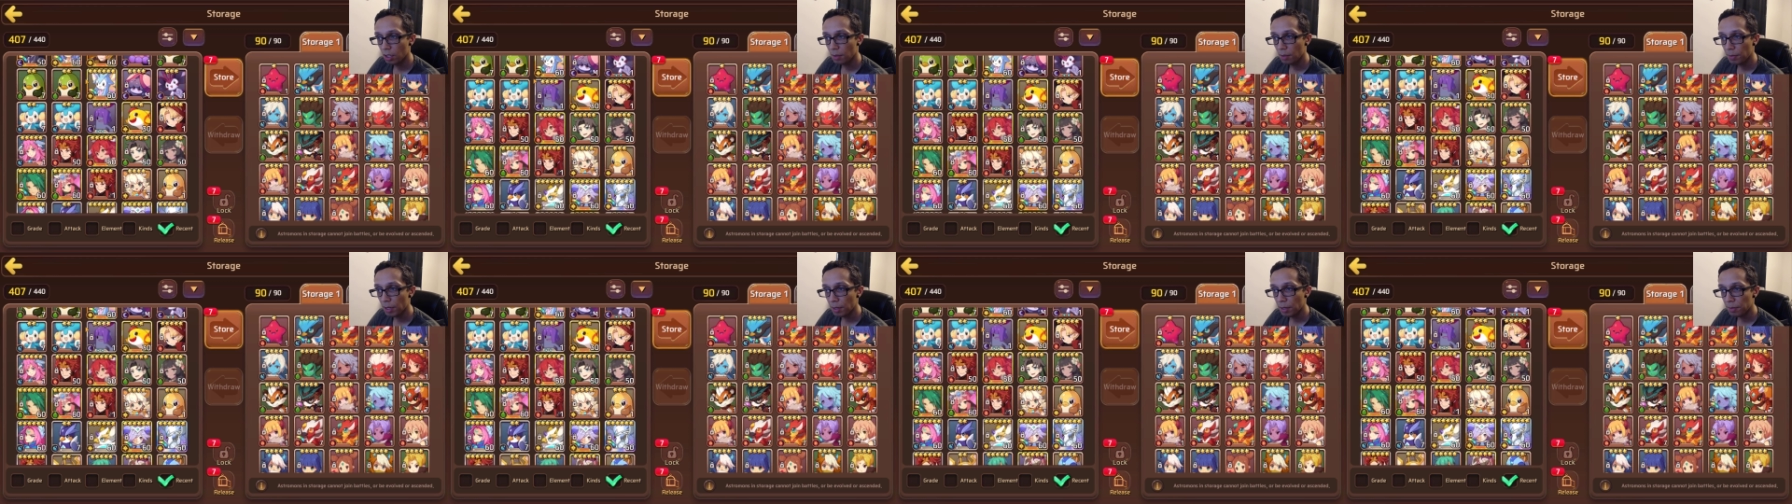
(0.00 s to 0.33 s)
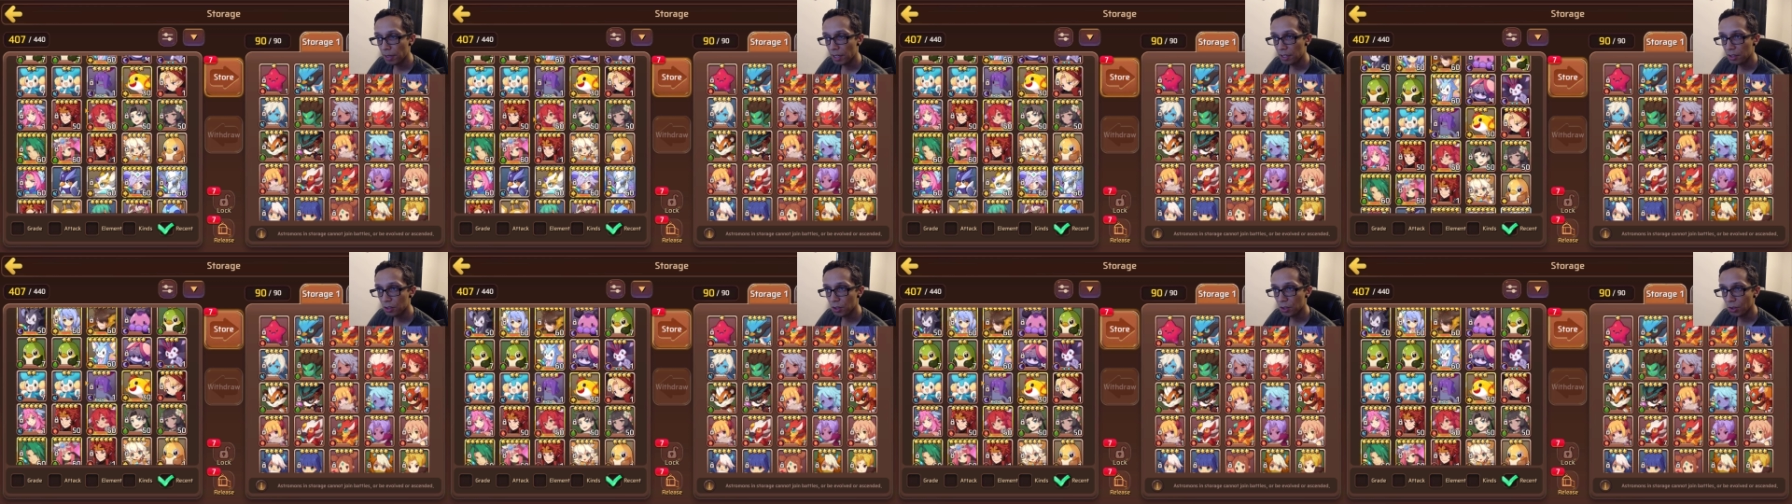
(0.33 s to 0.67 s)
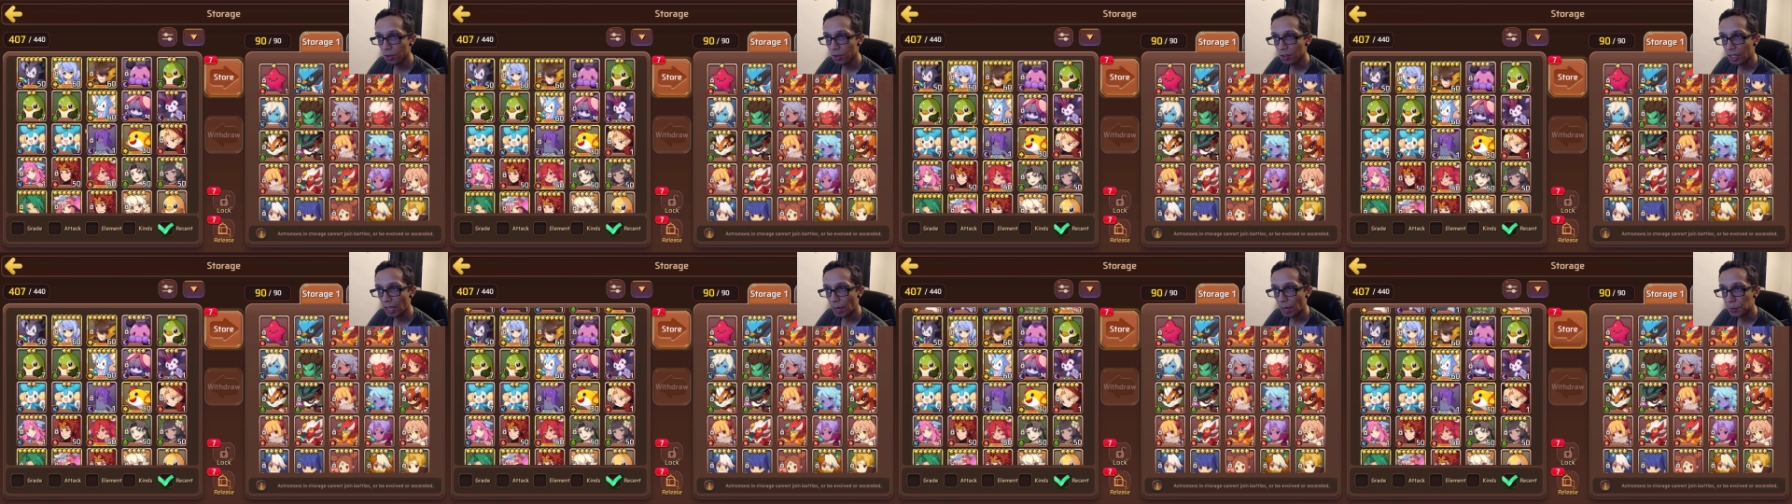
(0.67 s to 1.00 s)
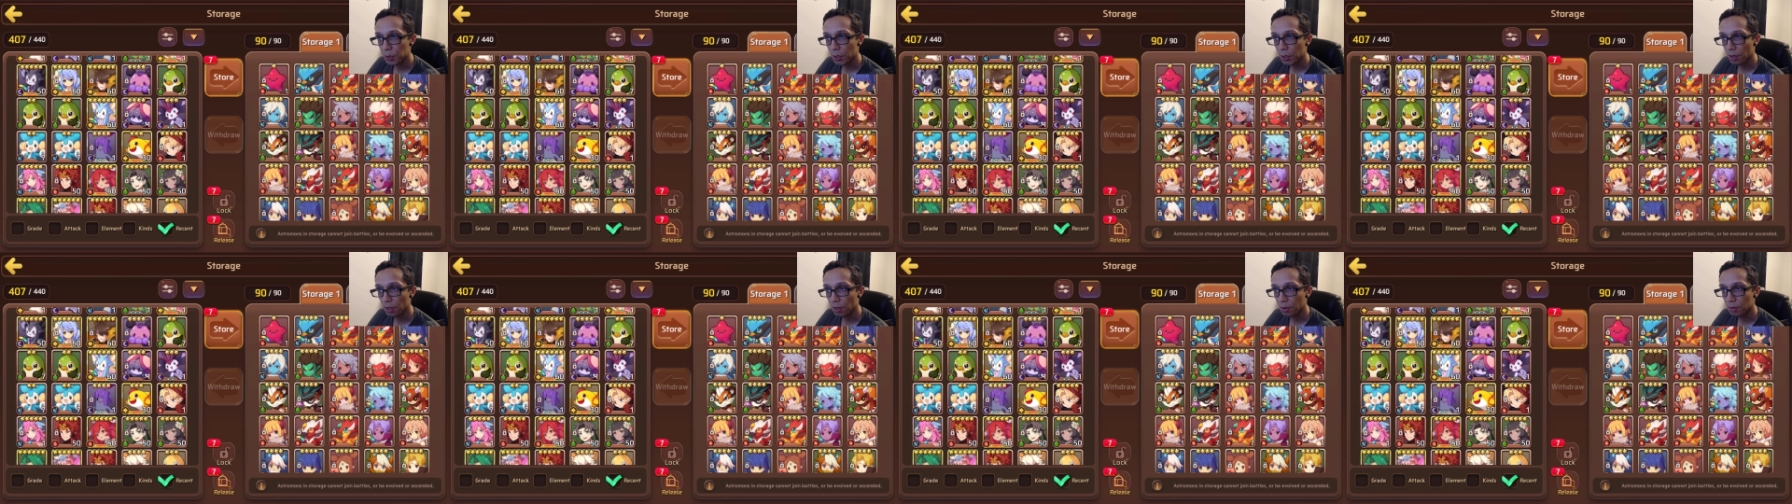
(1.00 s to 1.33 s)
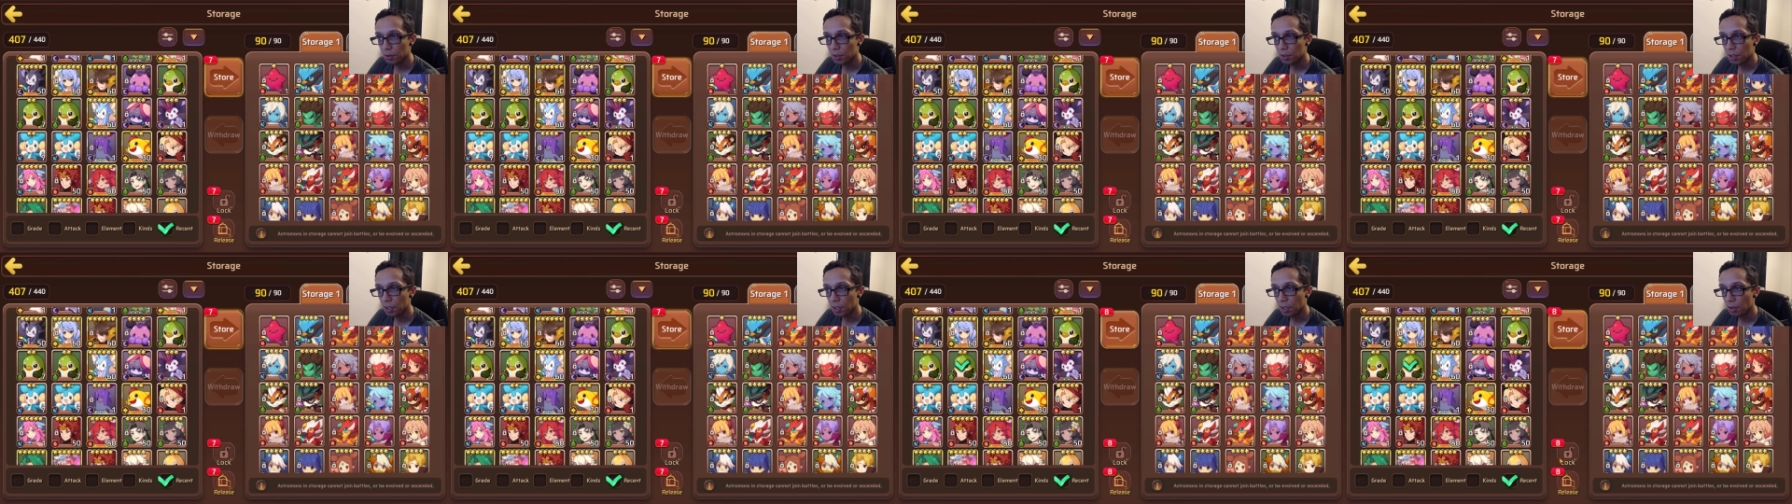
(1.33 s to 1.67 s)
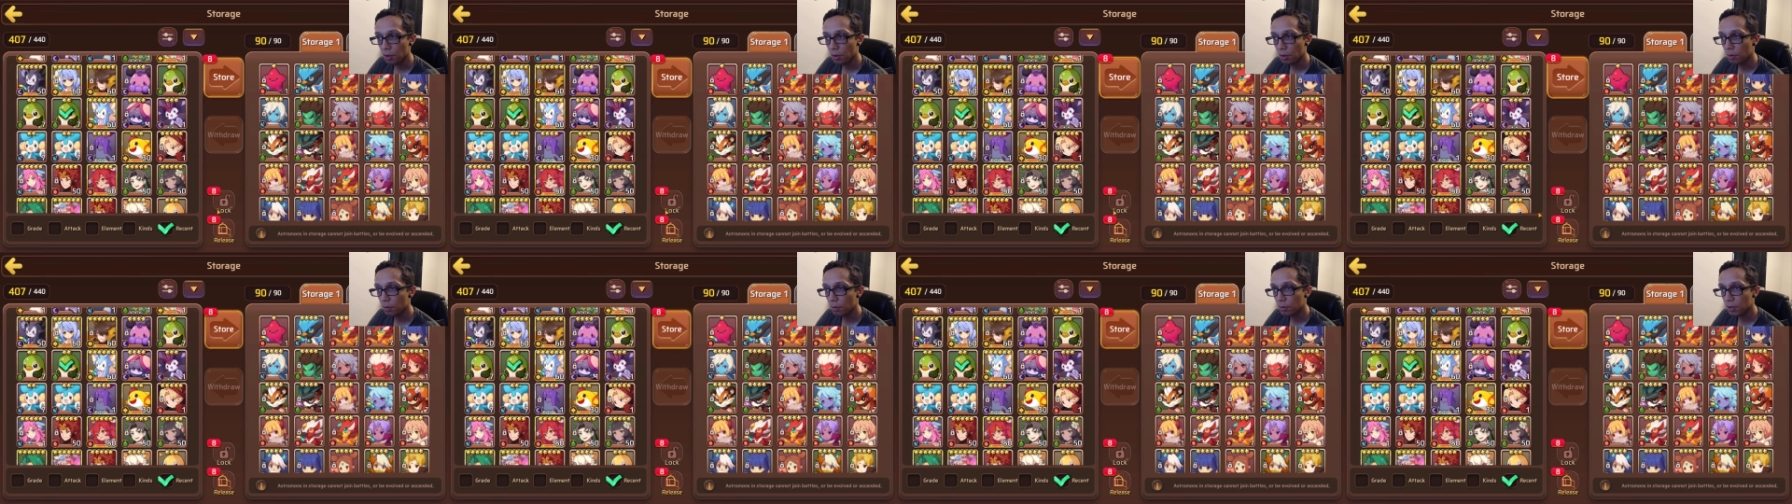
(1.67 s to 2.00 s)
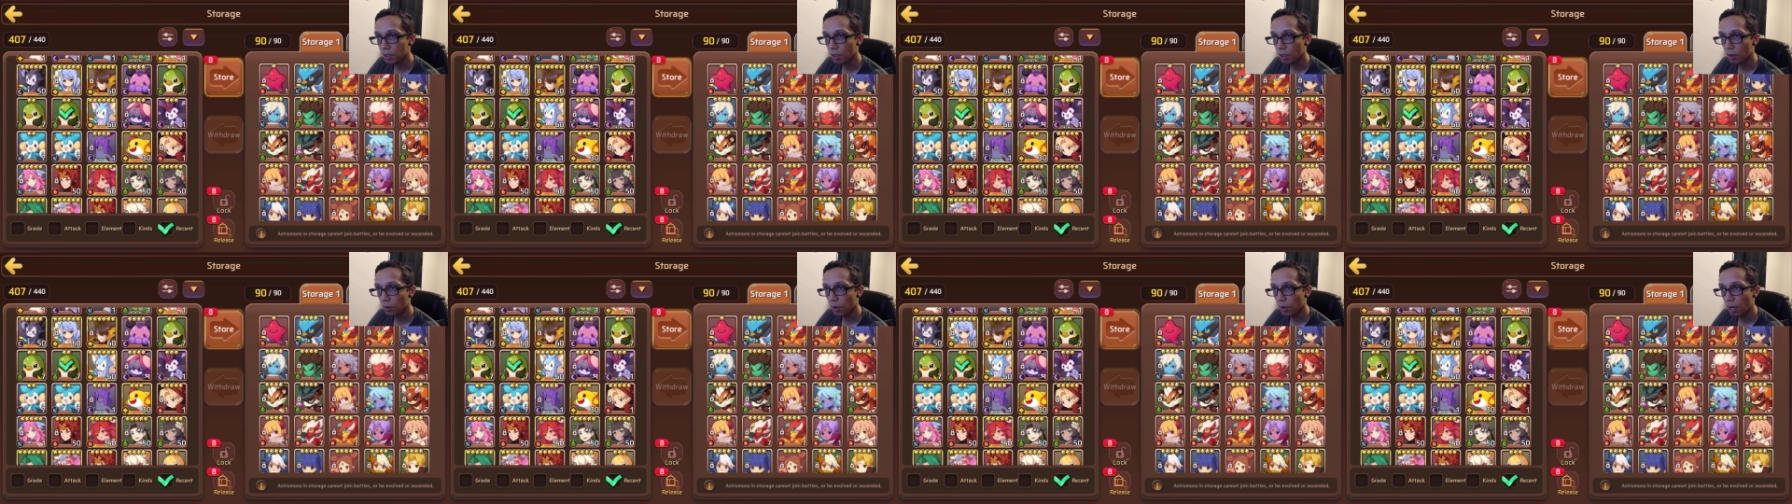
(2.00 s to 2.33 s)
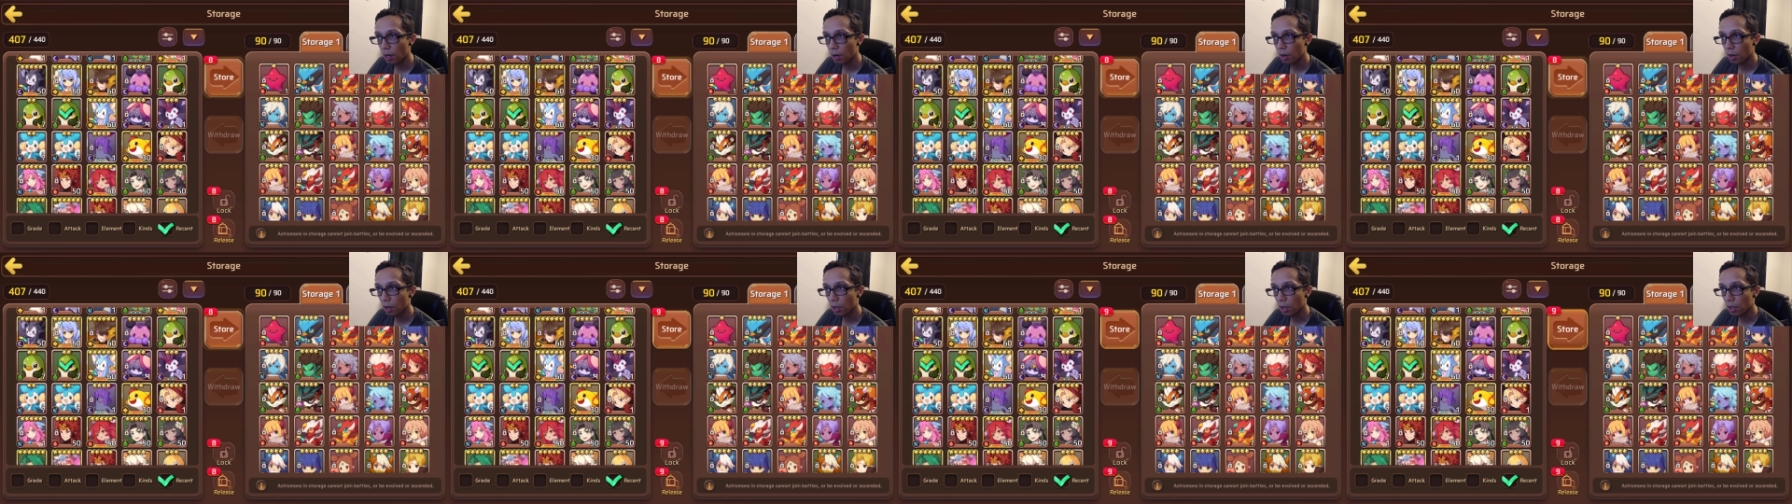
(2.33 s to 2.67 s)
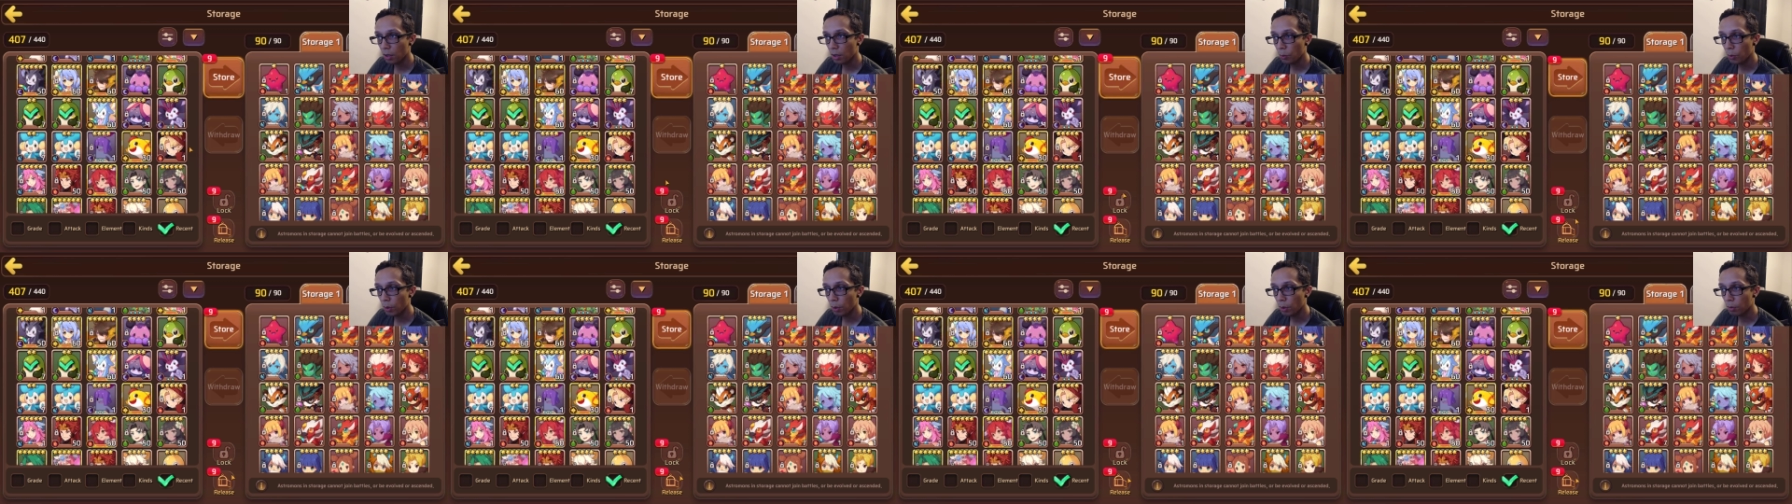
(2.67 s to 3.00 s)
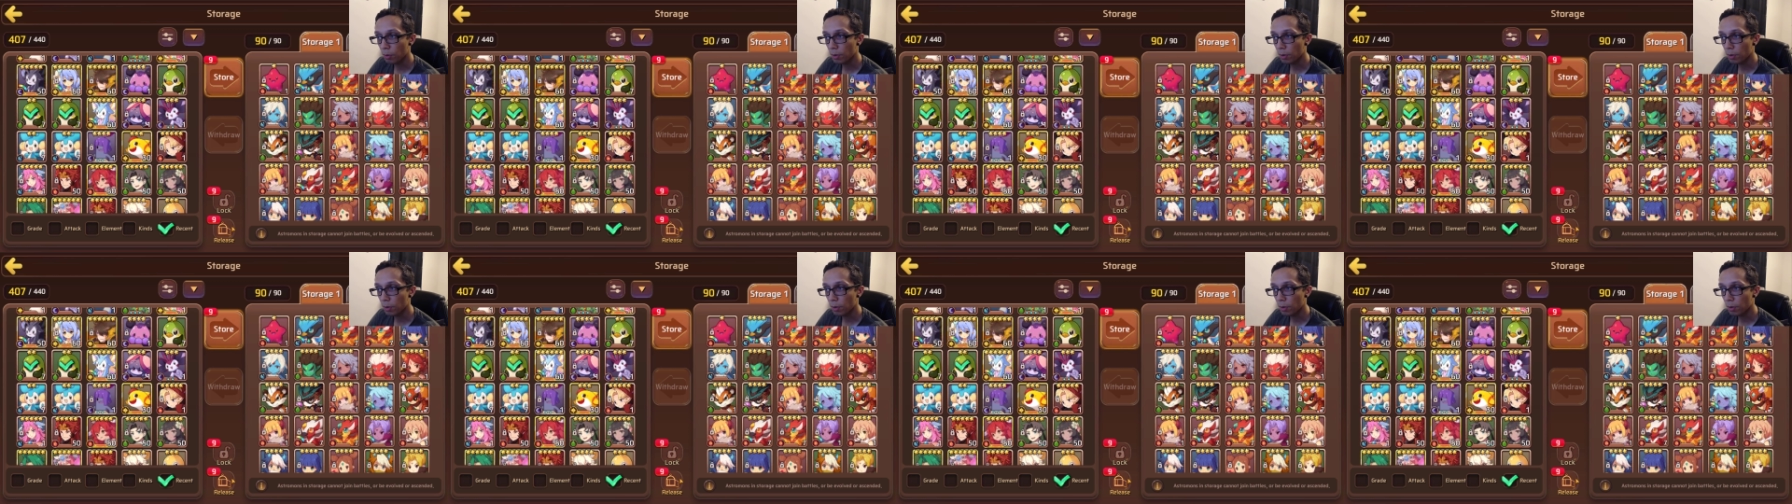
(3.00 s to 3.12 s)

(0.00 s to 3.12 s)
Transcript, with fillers: Pin pins, you can capture those two, so I will